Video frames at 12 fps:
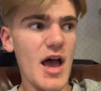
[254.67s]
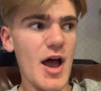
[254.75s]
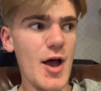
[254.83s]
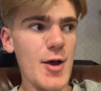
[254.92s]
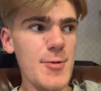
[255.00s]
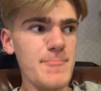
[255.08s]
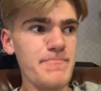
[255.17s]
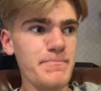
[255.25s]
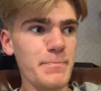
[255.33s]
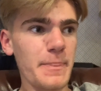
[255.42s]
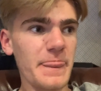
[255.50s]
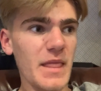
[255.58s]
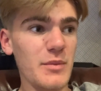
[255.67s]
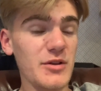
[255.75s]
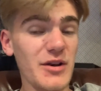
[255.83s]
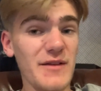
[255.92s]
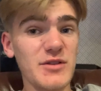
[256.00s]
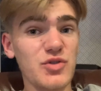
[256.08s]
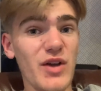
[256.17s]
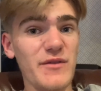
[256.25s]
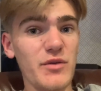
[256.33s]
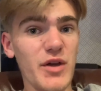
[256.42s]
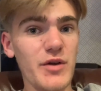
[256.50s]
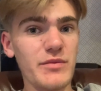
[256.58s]
We don't have to
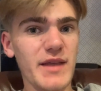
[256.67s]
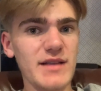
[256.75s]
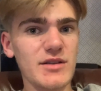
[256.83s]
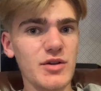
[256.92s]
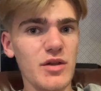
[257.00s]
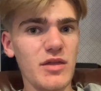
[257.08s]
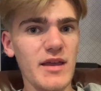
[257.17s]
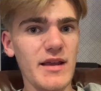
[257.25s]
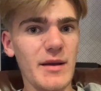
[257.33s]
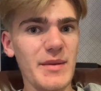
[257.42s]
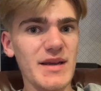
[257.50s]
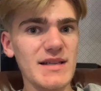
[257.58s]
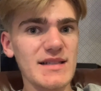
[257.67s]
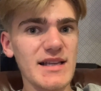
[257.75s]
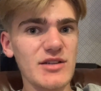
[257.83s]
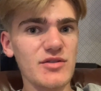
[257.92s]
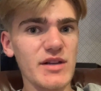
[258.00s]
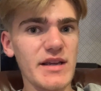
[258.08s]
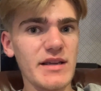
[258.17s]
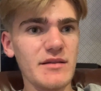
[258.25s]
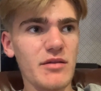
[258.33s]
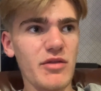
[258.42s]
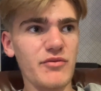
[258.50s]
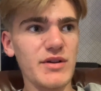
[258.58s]
travel though, that's a good thing. I mean, it's literally
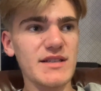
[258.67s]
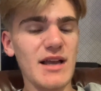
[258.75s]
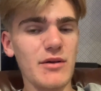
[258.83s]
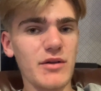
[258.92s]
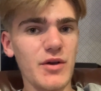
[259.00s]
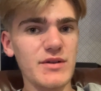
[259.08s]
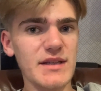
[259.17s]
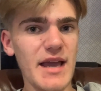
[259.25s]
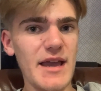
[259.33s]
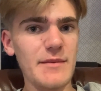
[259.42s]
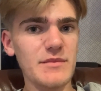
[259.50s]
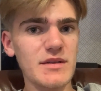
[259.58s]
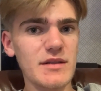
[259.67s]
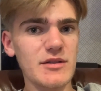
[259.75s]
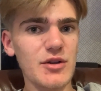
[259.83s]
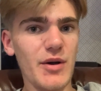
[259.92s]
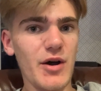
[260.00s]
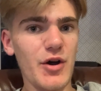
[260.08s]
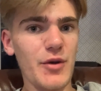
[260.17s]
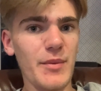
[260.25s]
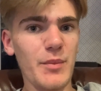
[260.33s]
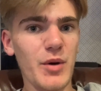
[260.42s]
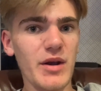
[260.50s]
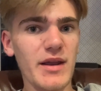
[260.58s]
3 South Coast games, 2 at home
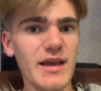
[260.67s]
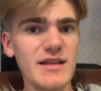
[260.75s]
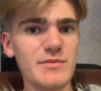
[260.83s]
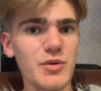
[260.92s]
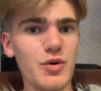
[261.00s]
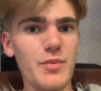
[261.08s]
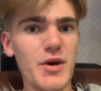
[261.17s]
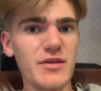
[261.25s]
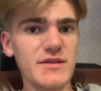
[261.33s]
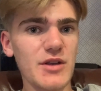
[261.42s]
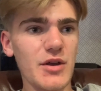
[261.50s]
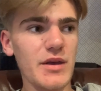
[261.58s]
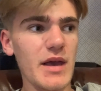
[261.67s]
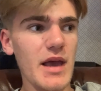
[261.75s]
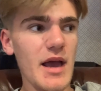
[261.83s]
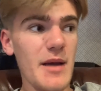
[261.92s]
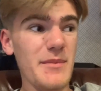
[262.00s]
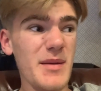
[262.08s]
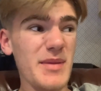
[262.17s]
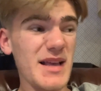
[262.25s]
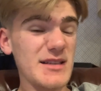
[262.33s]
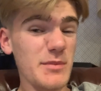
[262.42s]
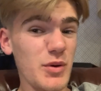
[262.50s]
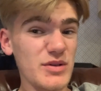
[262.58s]
and 1 against Bournemouth, so maybe
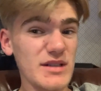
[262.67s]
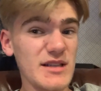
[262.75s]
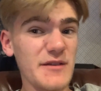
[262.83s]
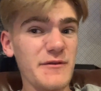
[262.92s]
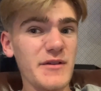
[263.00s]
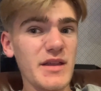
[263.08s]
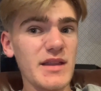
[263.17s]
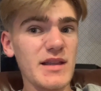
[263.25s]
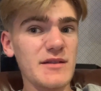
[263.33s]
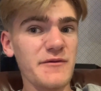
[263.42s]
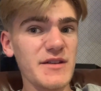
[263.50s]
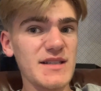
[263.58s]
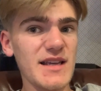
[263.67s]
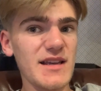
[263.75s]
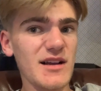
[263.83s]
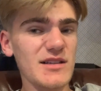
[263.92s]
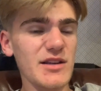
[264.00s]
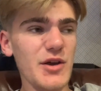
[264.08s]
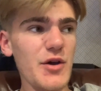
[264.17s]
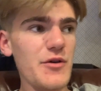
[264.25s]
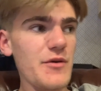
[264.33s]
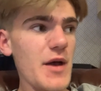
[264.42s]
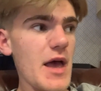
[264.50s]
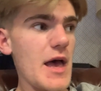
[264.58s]
that's a positive for the fatigue, I don't
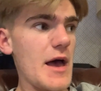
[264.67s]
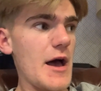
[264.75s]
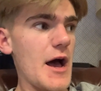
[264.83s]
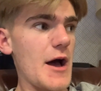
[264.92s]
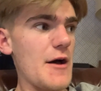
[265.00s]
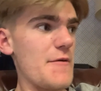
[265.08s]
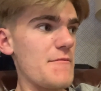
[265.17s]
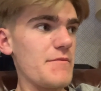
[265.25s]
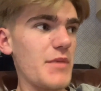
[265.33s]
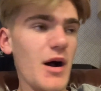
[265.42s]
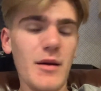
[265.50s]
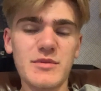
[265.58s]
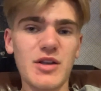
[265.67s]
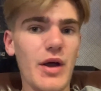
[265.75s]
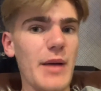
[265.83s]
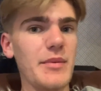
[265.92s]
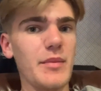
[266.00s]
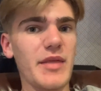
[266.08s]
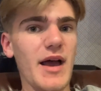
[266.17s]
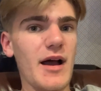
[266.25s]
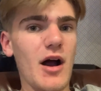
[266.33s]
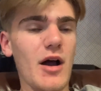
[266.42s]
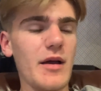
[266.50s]
know. But I'm so happy with that.